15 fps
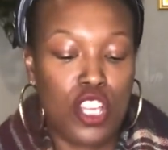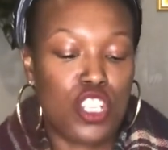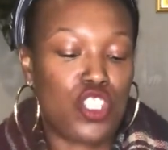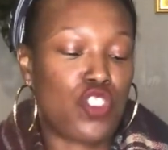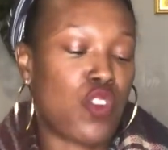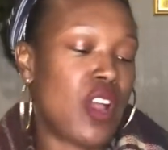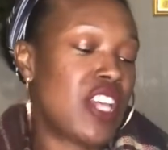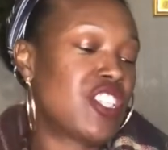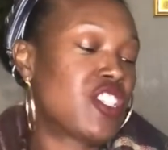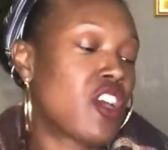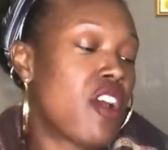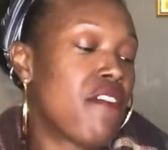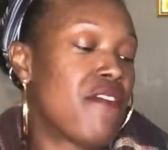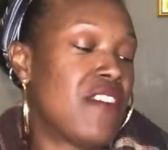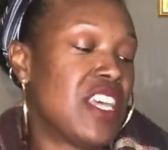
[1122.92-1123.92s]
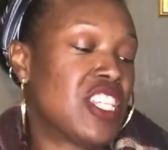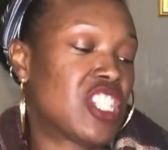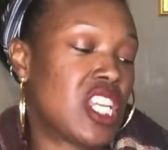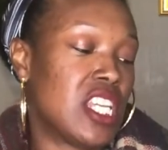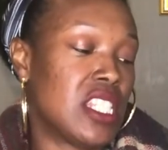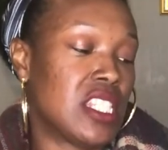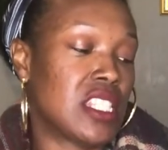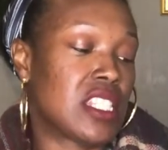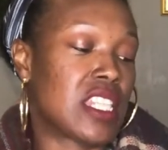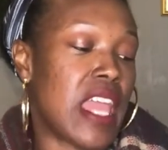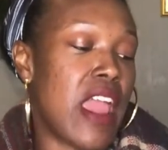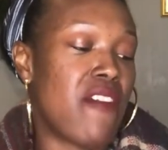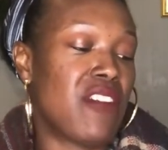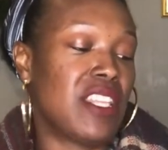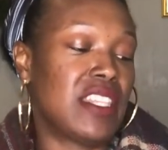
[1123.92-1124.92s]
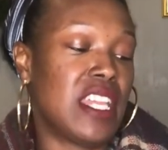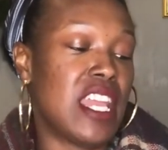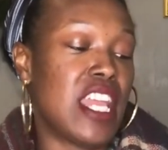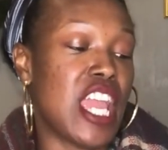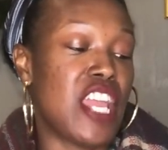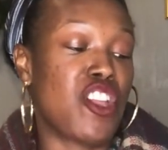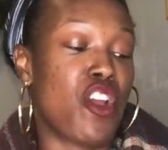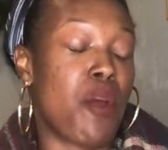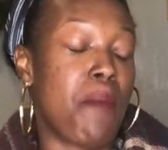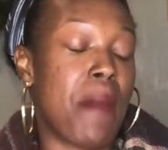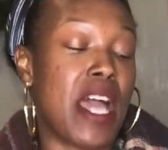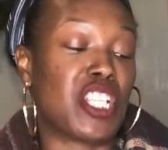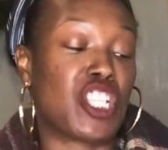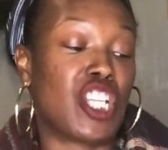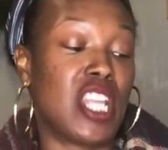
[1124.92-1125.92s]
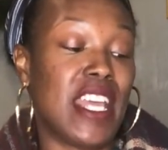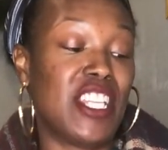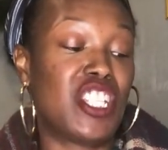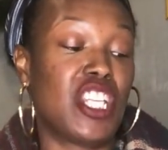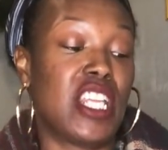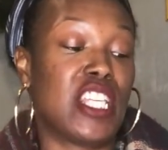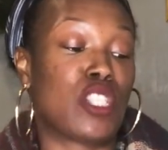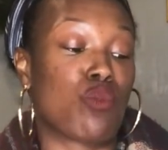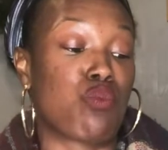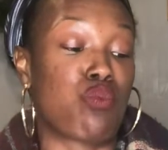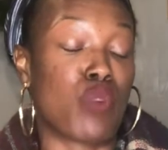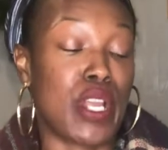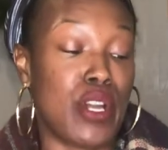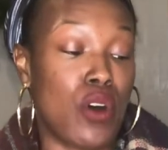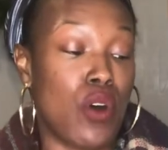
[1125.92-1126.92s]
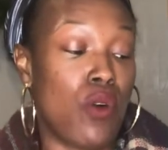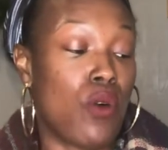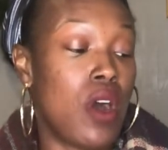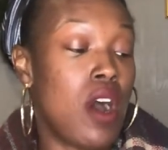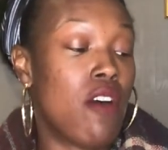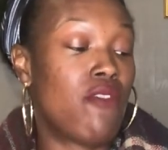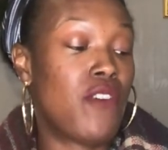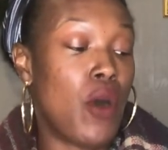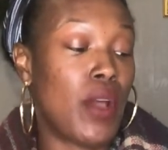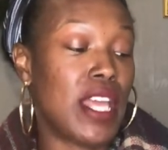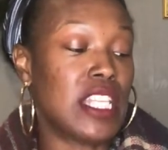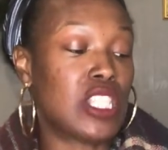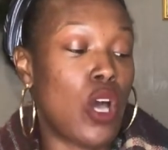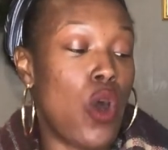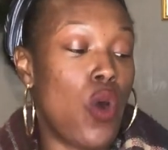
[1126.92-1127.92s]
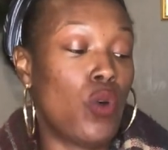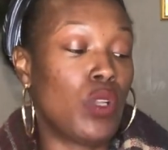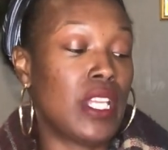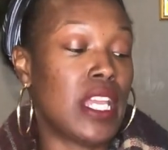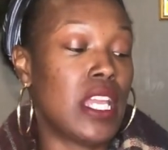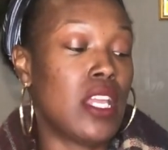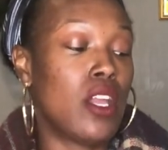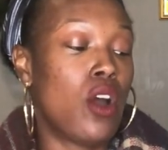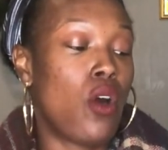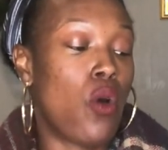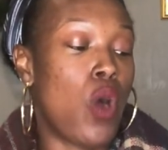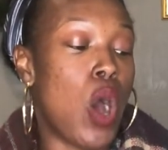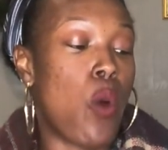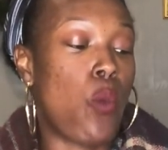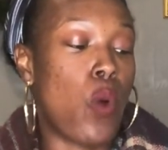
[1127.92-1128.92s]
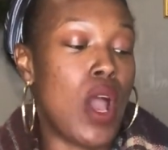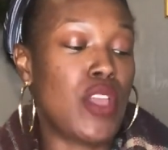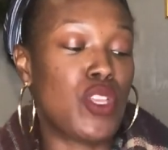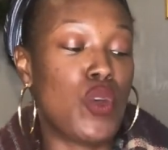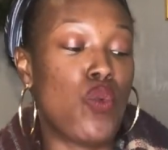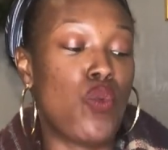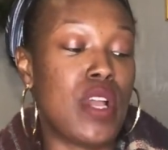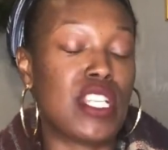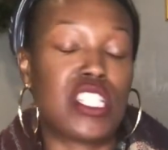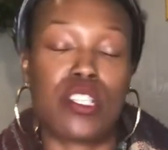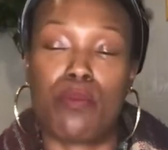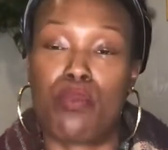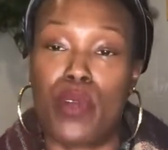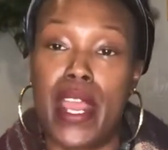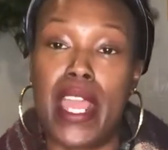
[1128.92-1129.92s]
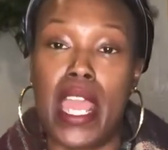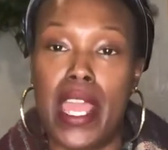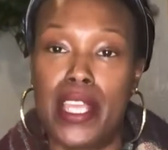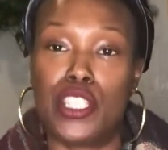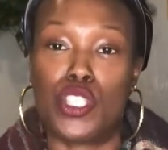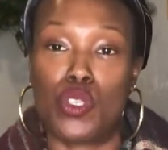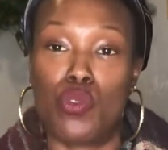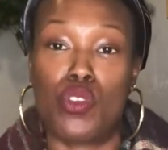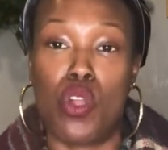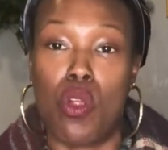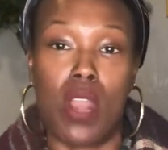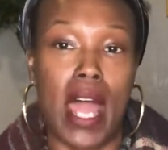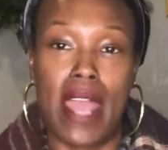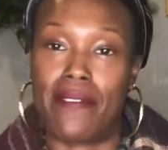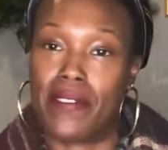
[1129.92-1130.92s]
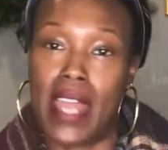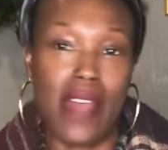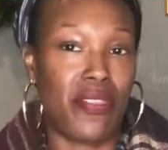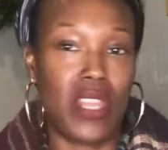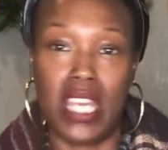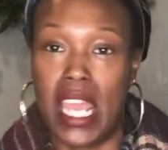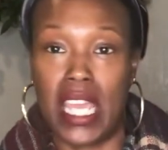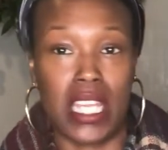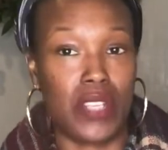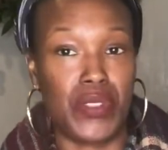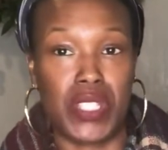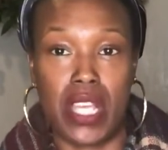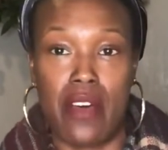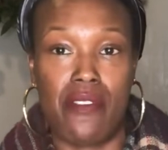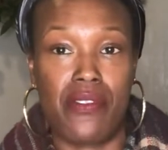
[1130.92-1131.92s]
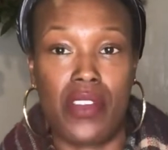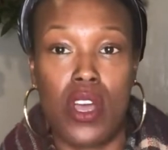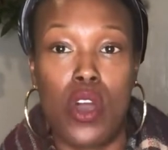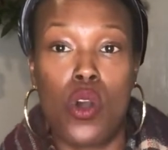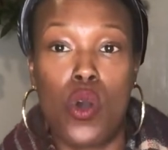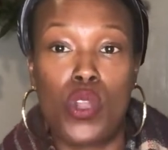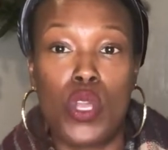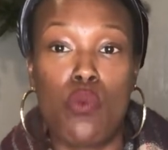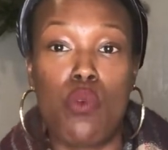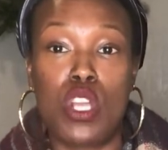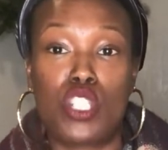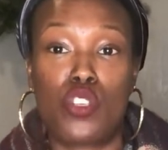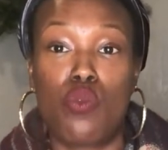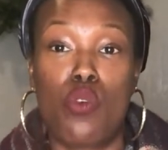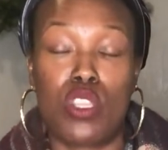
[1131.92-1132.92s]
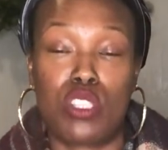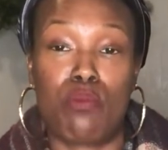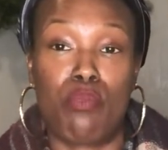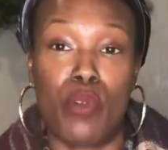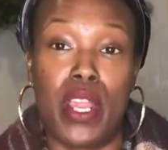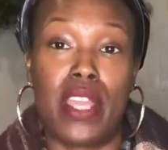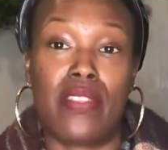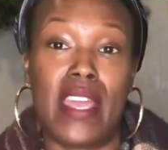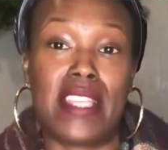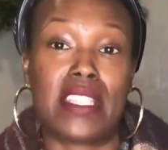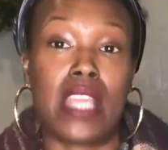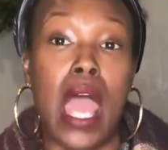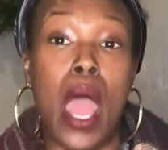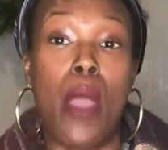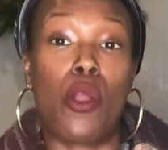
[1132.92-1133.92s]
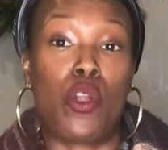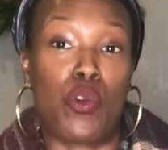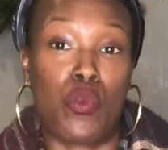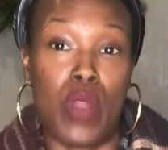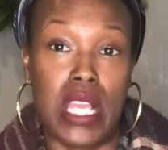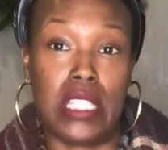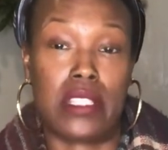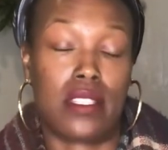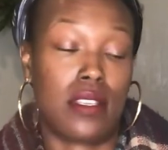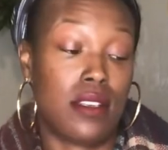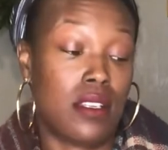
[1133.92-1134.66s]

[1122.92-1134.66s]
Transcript: Trust your visions. Everything in your imagination is real. Focus only on what you wish to bring into your life, not the negative stuff. Only what you want to bring that's great.